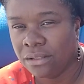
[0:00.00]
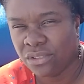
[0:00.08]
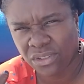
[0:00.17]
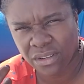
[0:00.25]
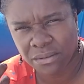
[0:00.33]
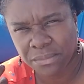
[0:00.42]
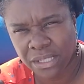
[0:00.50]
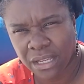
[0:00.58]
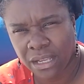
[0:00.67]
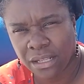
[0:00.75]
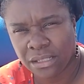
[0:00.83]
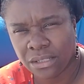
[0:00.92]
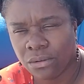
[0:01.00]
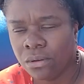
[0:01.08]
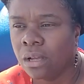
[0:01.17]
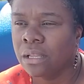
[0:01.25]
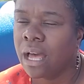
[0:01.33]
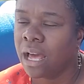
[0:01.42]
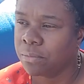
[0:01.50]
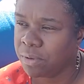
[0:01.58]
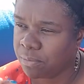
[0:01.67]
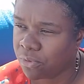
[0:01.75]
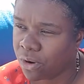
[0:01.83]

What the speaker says: Do you get what I'm saying? So a lot of people